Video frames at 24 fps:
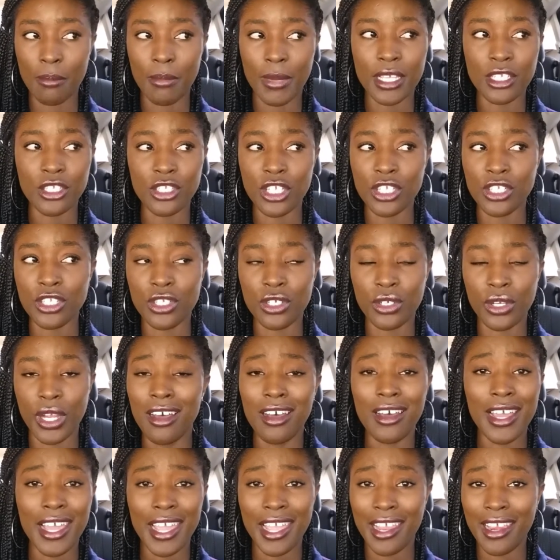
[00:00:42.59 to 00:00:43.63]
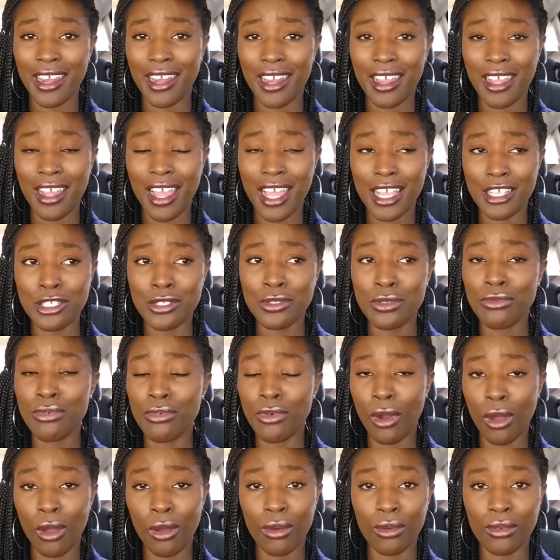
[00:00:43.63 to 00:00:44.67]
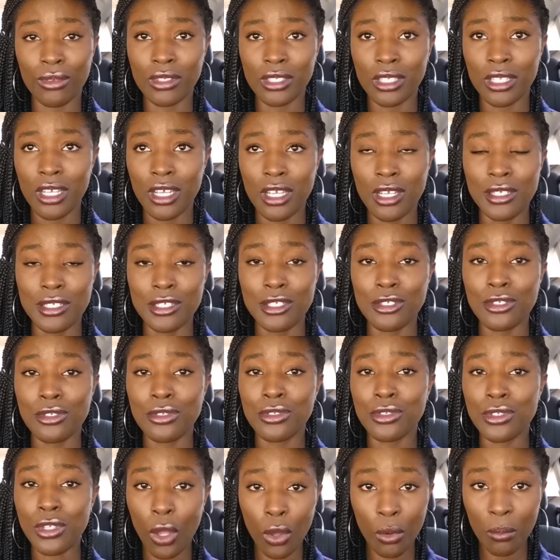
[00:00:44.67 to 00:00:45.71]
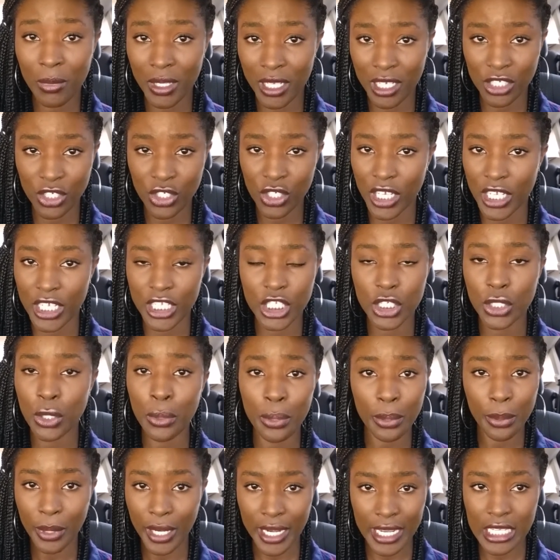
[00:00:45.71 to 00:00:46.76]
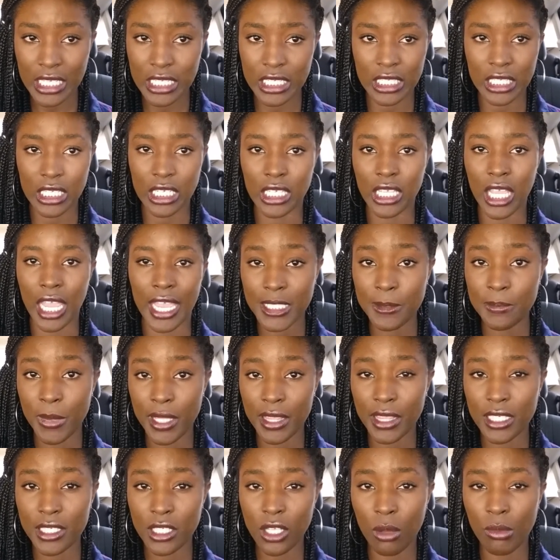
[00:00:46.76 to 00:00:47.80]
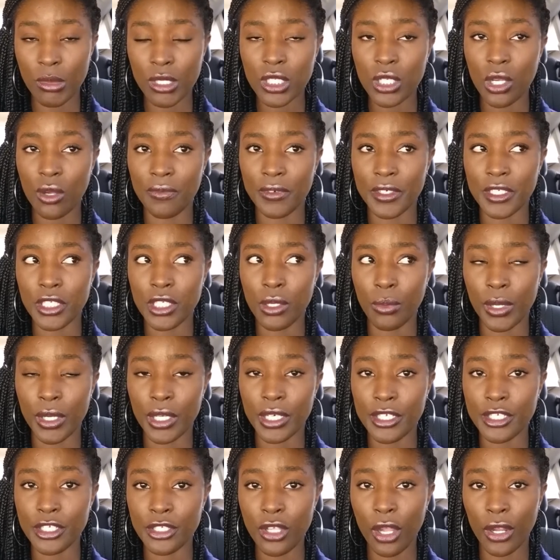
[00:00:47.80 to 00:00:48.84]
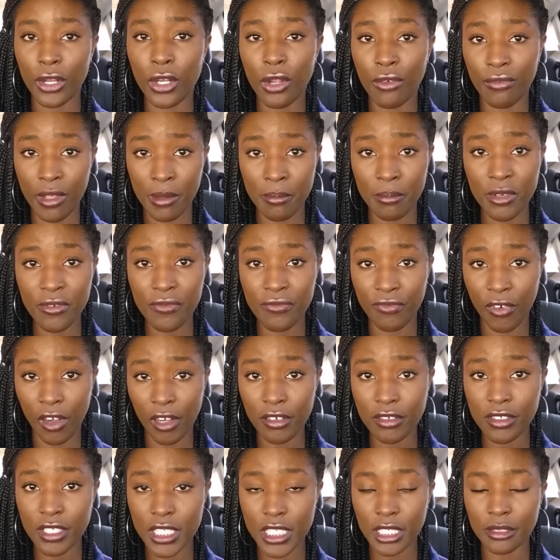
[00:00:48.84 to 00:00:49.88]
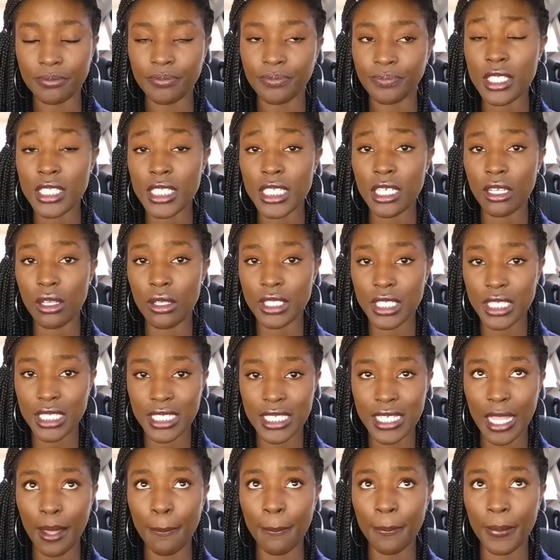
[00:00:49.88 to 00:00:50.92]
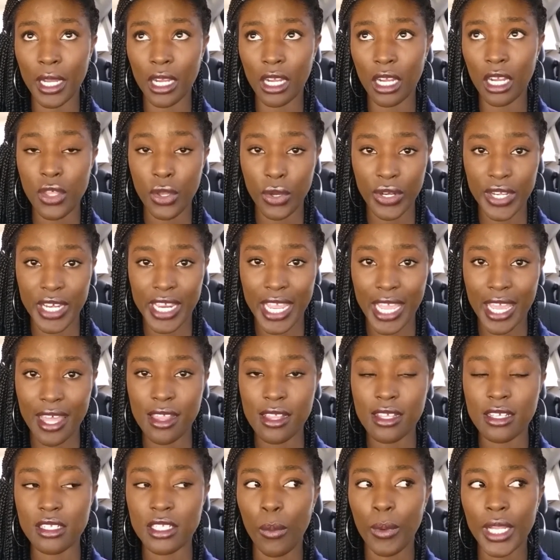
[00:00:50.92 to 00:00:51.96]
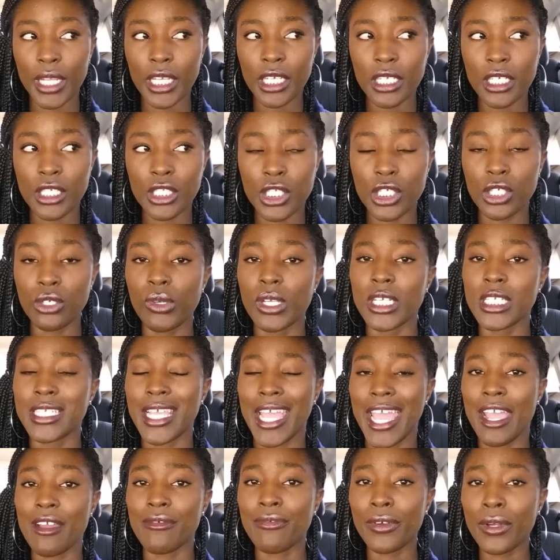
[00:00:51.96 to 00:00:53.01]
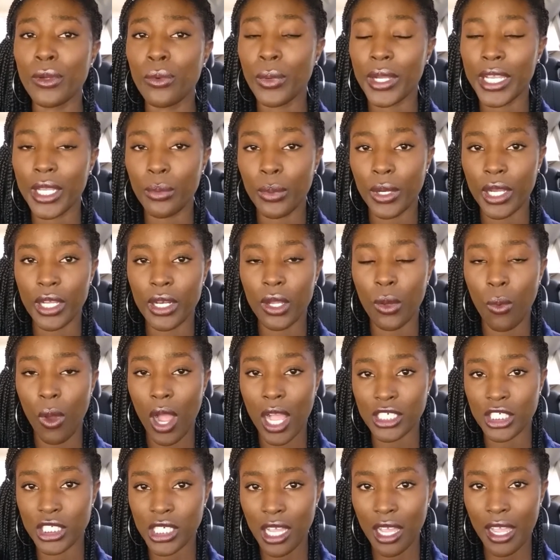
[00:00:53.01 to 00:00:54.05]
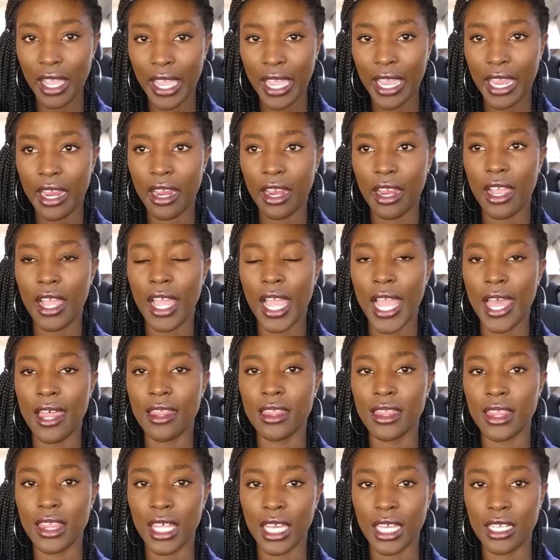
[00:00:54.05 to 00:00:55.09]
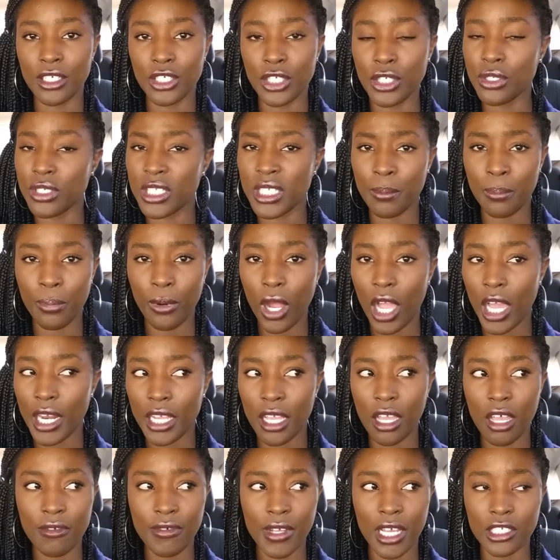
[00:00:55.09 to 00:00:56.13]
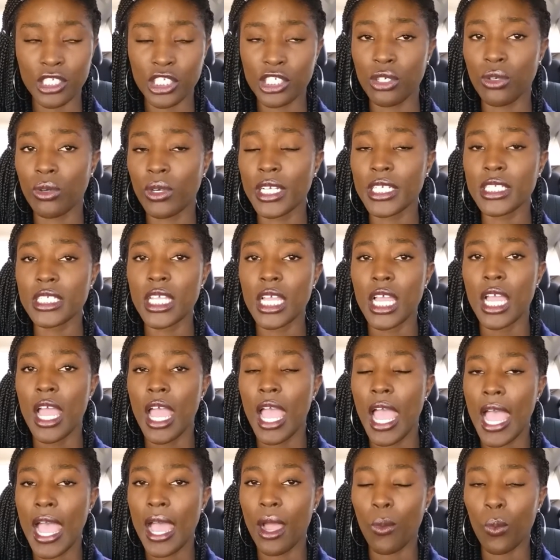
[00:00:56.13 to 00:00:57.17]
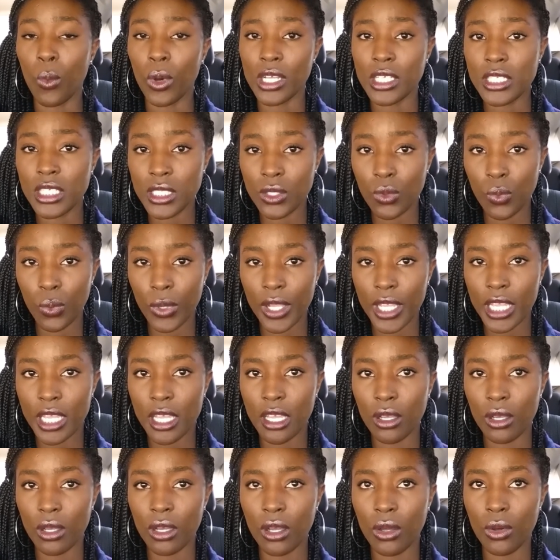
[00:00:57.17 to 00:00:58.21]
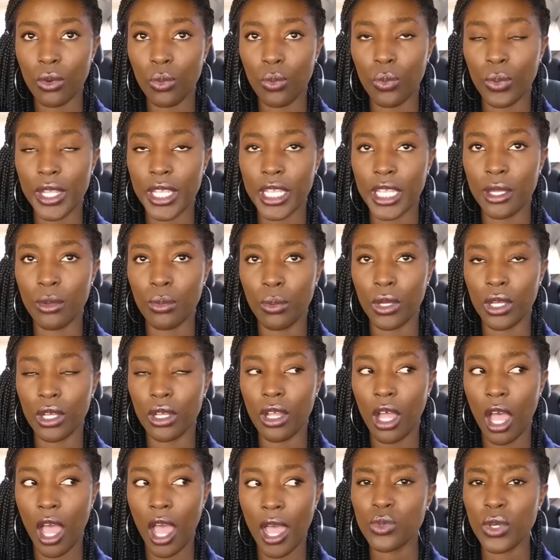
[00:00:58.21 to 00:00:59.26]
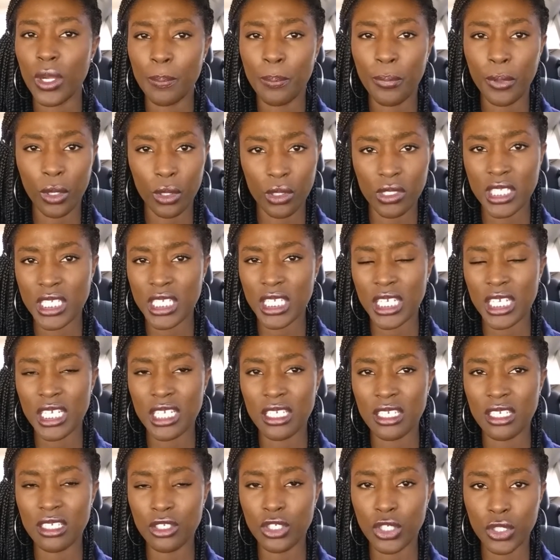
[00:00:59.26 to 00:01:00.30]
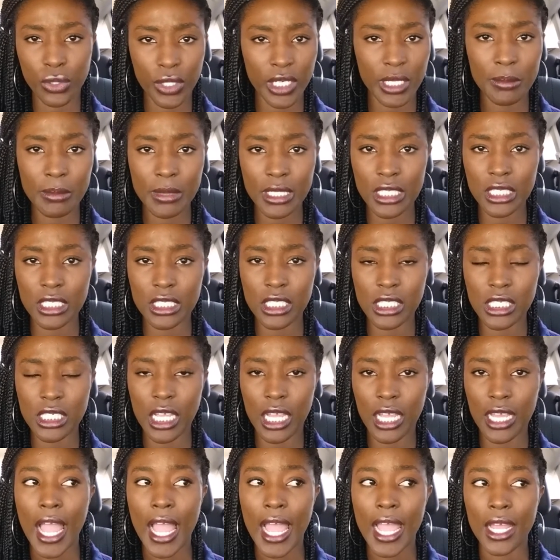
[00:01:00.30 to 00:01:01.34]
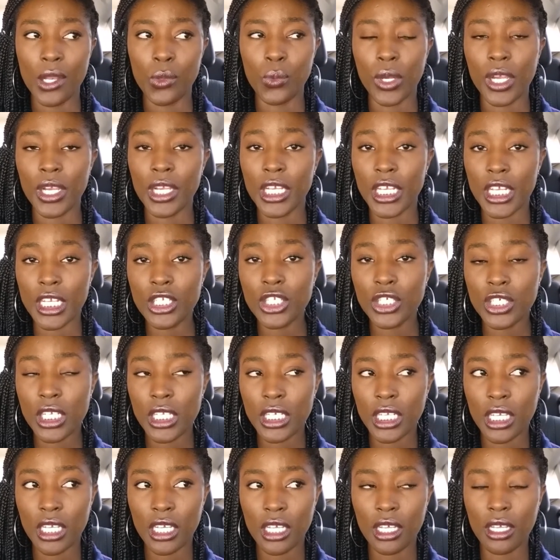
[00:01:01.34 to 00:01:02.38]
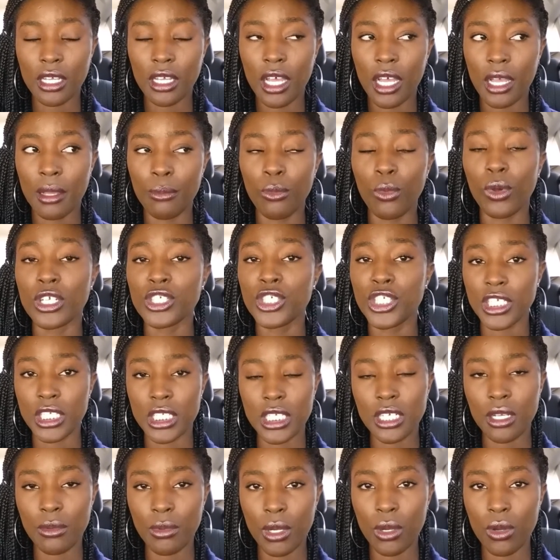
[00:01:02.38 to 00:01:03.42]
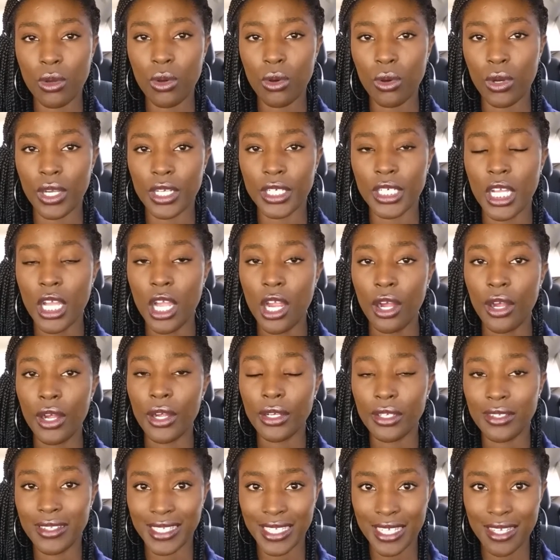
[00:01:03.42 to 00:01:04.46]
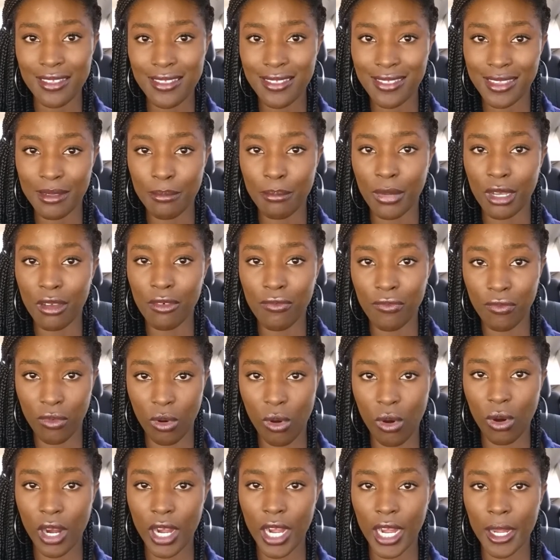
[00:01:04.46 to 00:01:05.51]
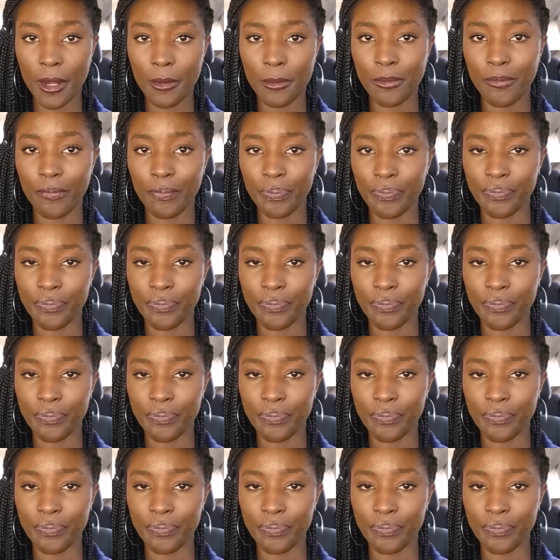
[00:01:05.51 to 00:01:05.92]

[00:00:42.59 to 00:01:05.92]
And my sister, her hair has grown so much it's crazy like, this month is almost over so we're gonna start november 1st until december 30th what we're gonna do is every week we're gonna wash our hair and then use the product of our choice and once a week we will uh, do a protein treatment and we're each gonna um well she's gonna record her length before